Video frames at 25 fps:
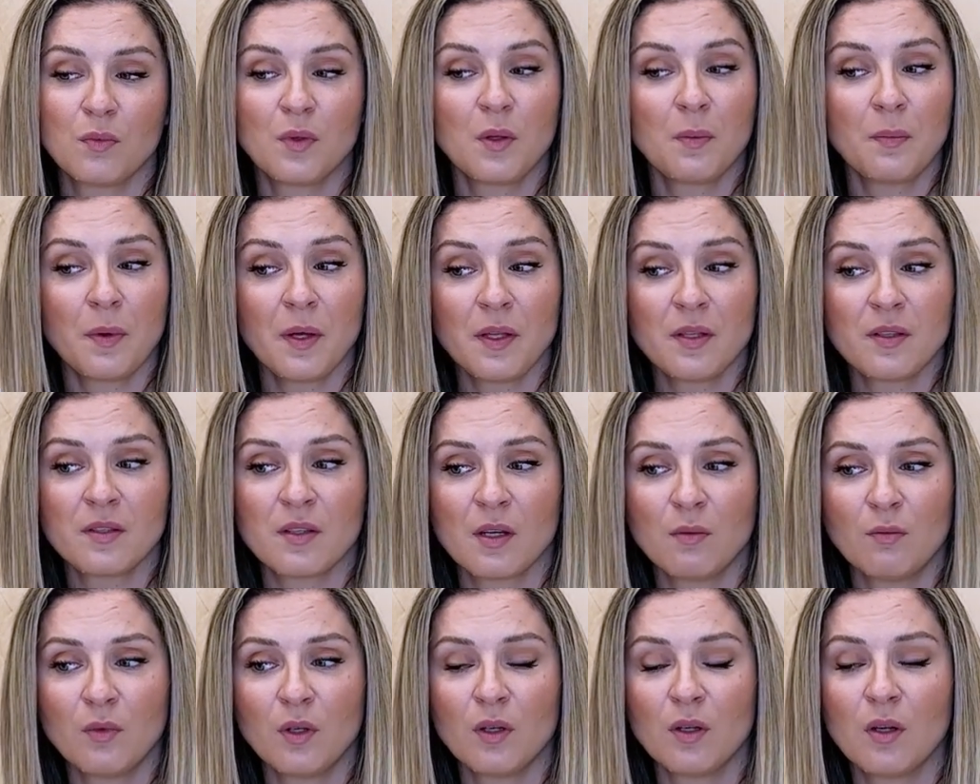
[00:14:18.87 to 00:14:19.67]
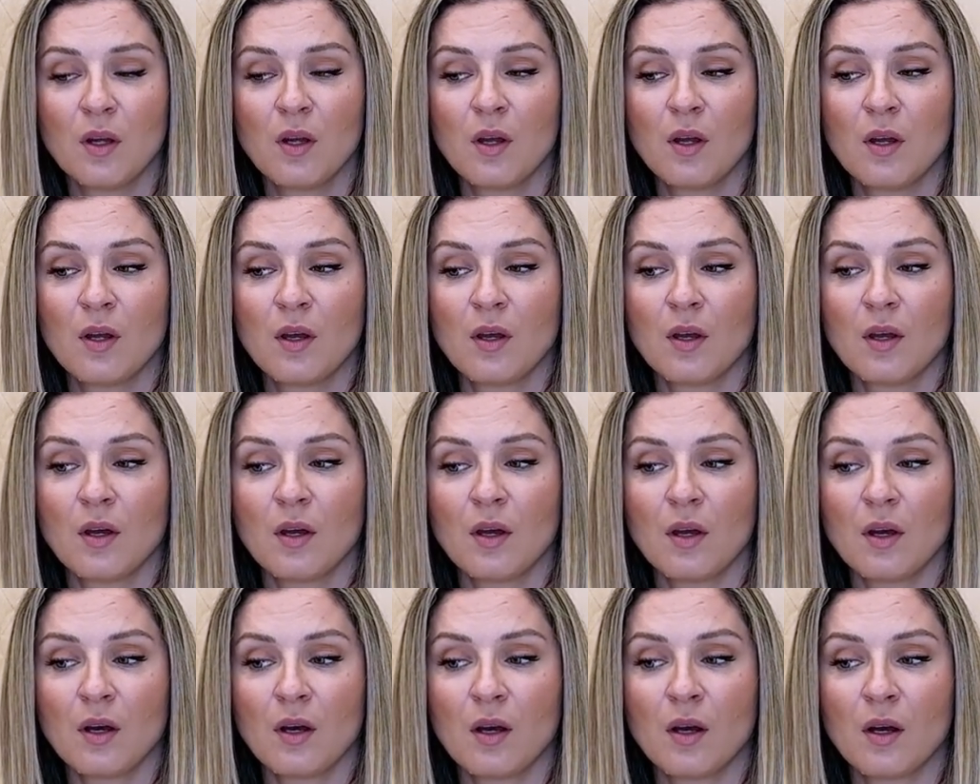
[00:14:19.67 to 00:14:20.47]
Depends, someone
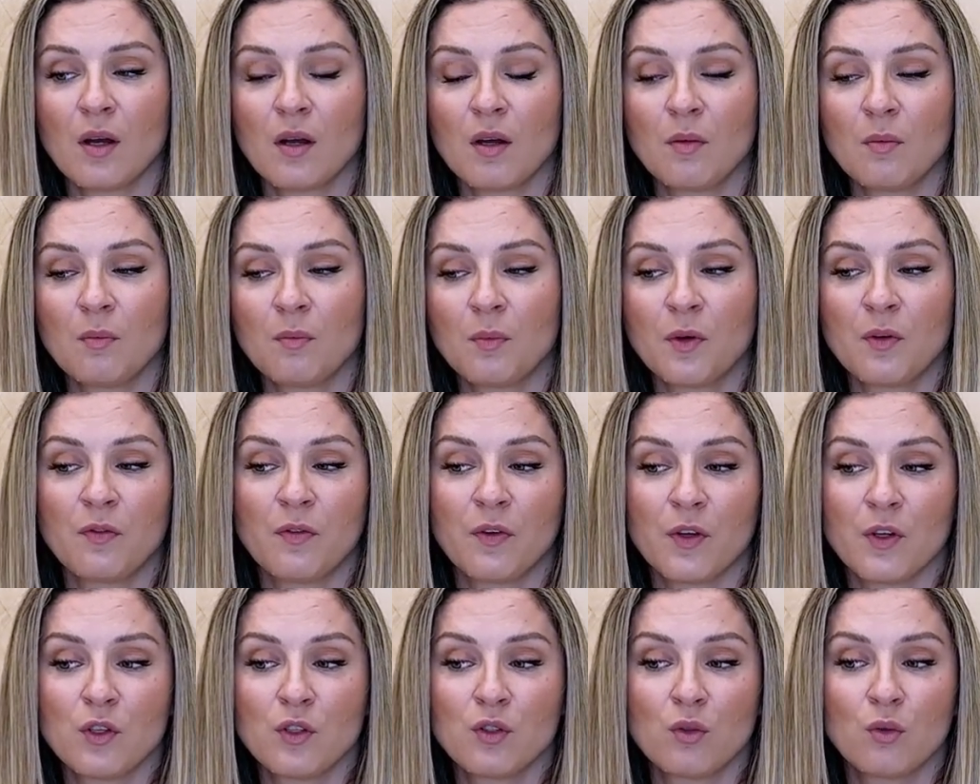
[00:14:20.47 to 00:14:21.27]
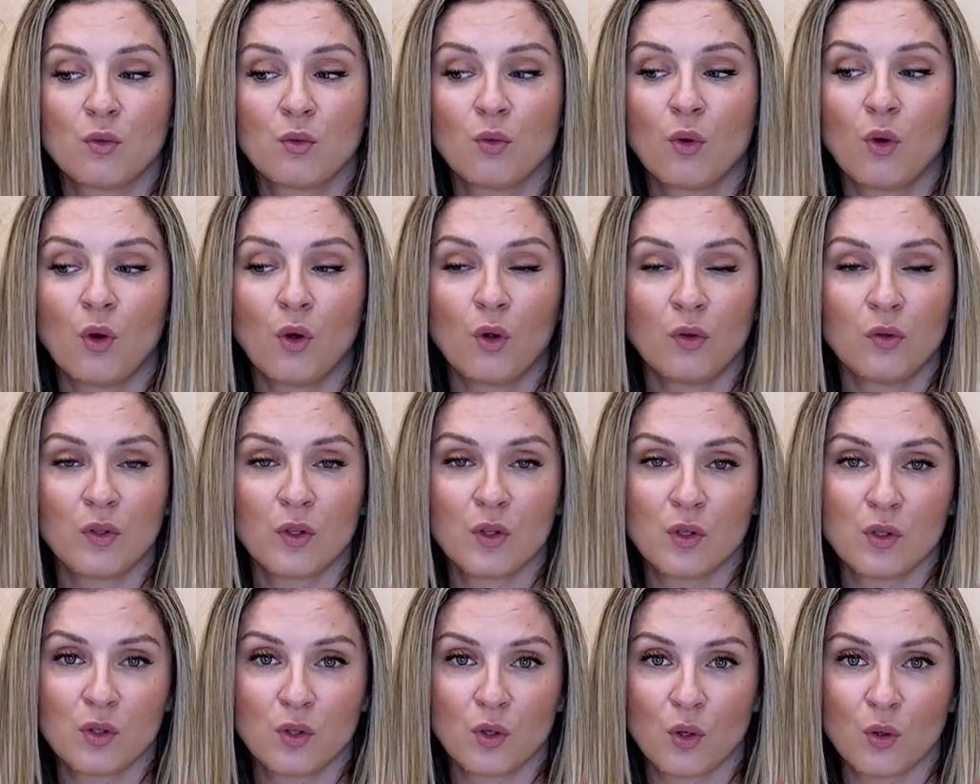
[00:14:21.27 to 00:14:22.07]
prefers to do all the
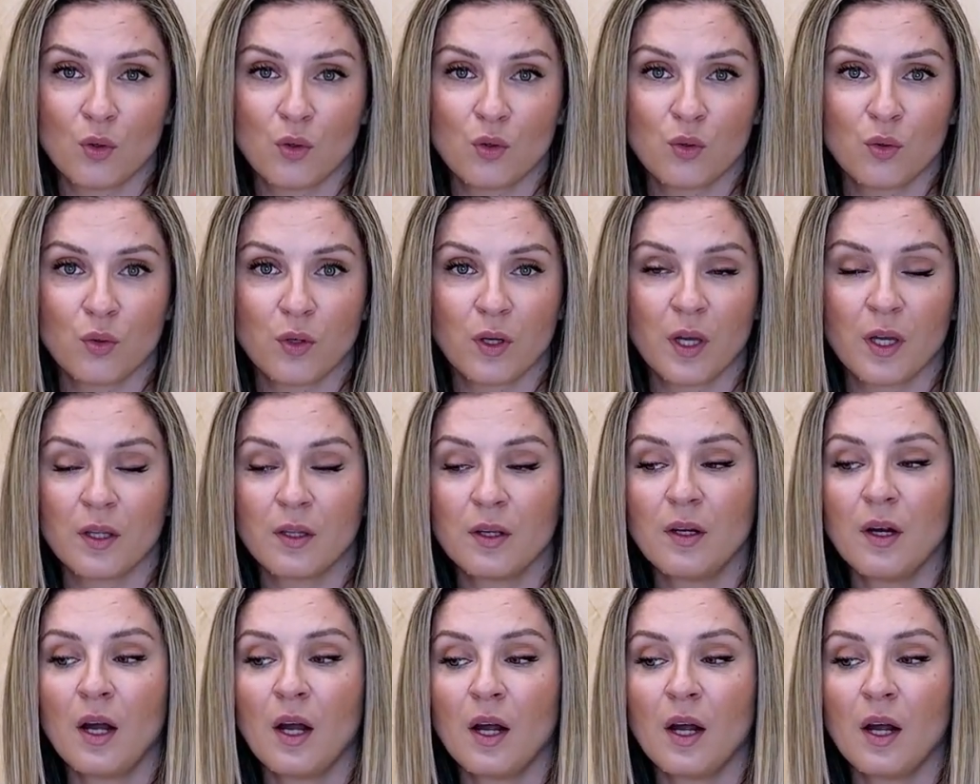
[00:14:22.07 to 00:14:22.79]
strokes together.